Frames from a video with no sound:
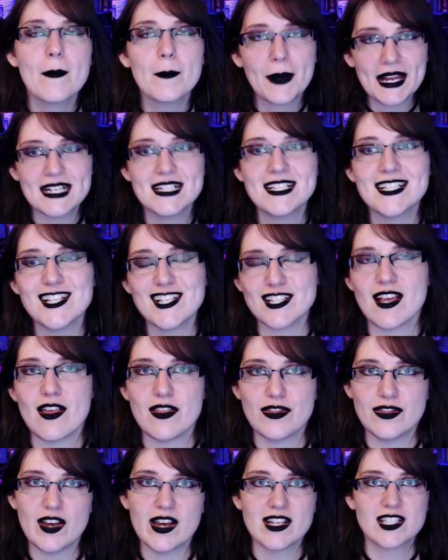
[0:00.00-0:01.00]
places
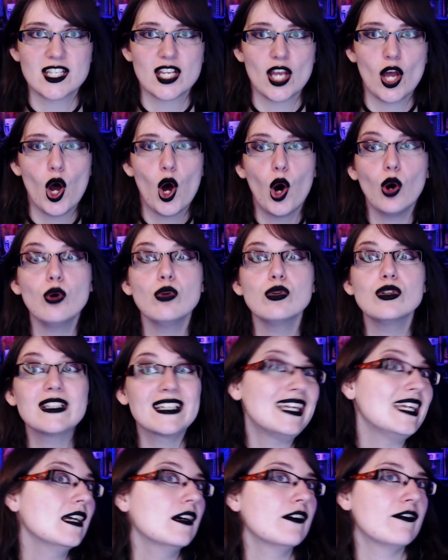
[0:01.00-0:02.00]
that hold
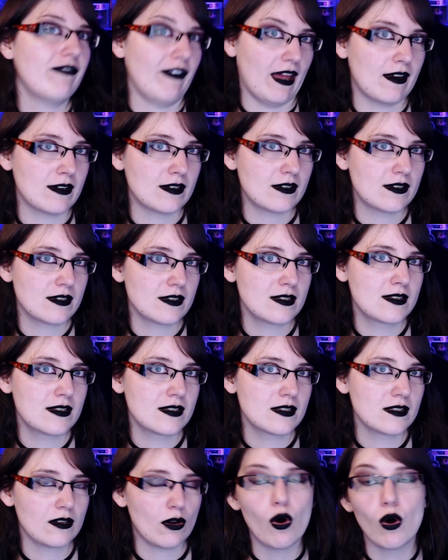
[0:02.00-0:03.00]
key
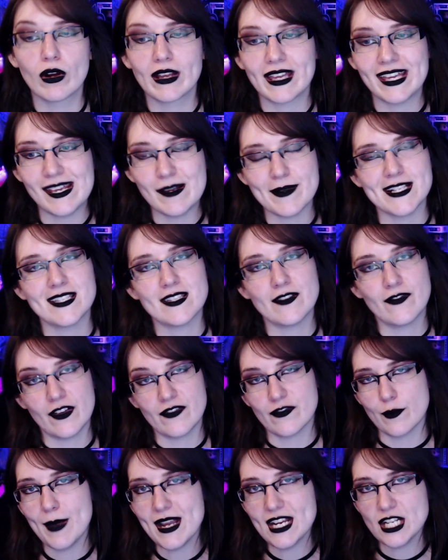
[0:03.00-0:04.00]
events or key pieces of
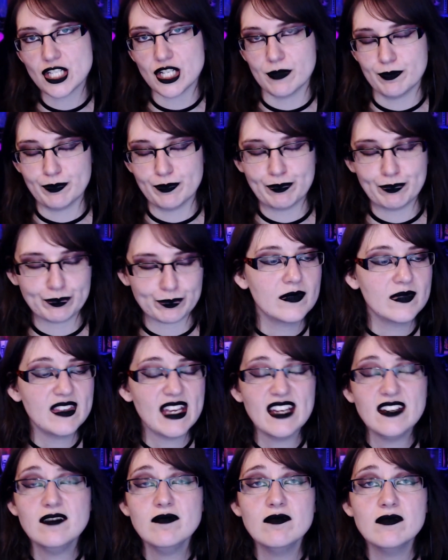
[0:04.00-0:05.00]
information.
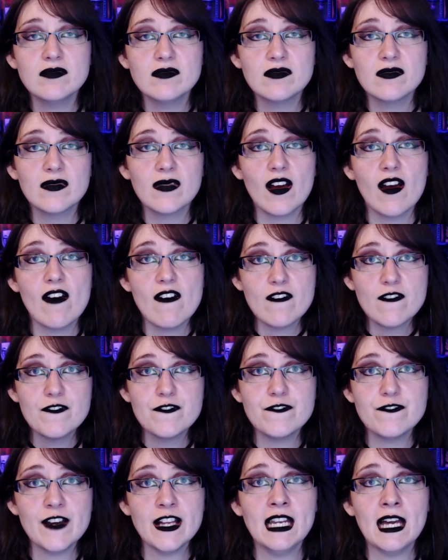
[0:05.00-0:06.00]
Then
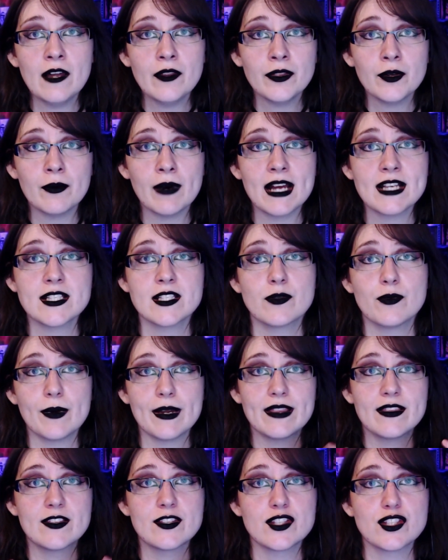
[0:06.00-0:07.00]
fill out the rest
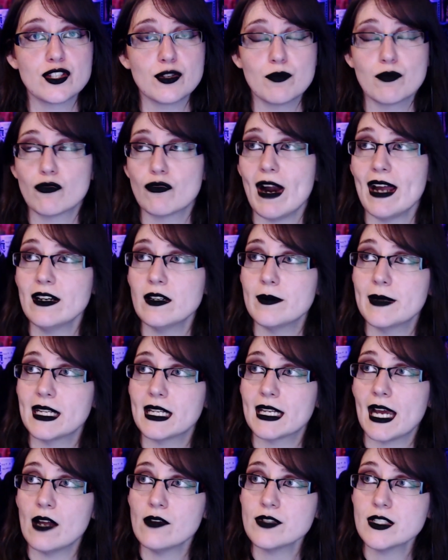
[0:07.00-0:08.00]
with some random
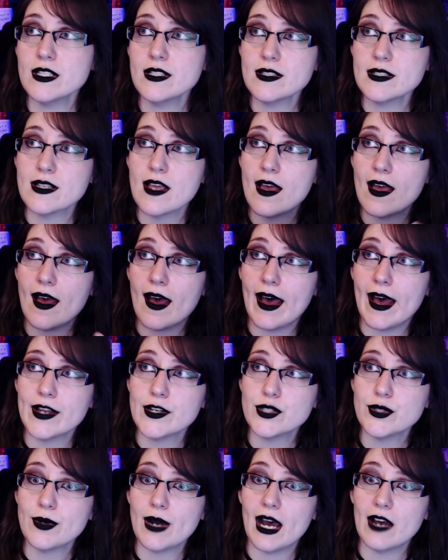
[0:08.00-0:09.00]
encounters
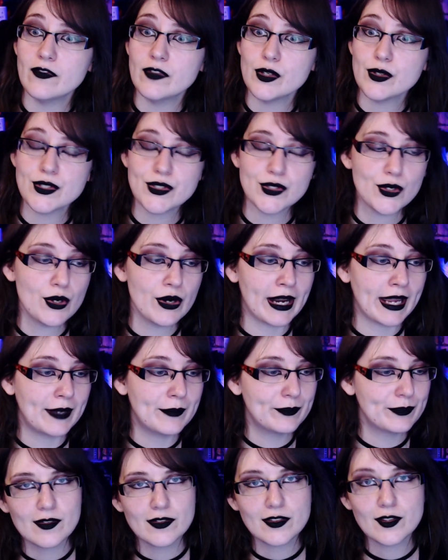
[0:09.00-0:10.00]
and you have your story.
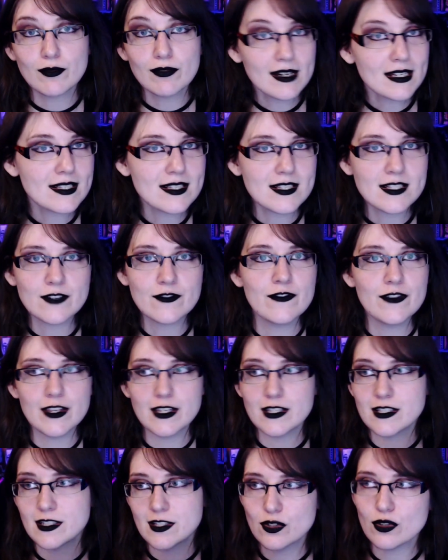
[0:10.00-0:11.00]
The rest of
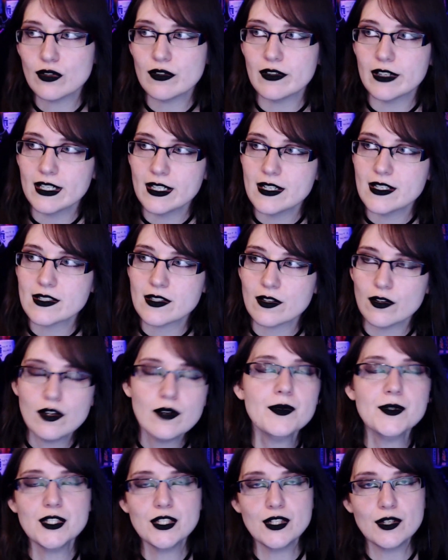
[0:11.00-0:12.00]
this story is
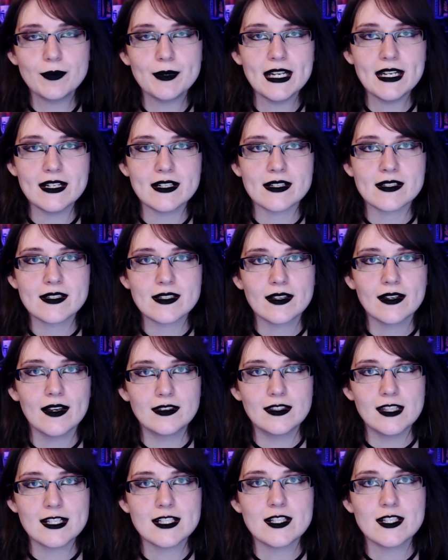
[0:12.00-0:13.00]
up to your players.
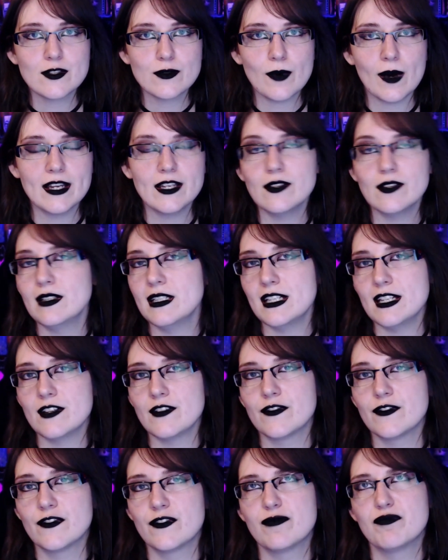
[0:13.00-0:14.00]
This is why you
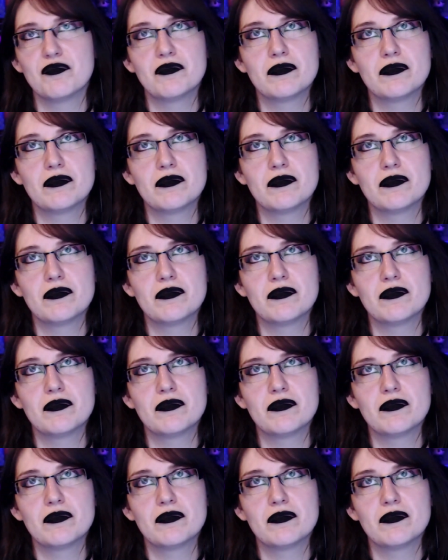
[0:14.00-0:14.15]
leave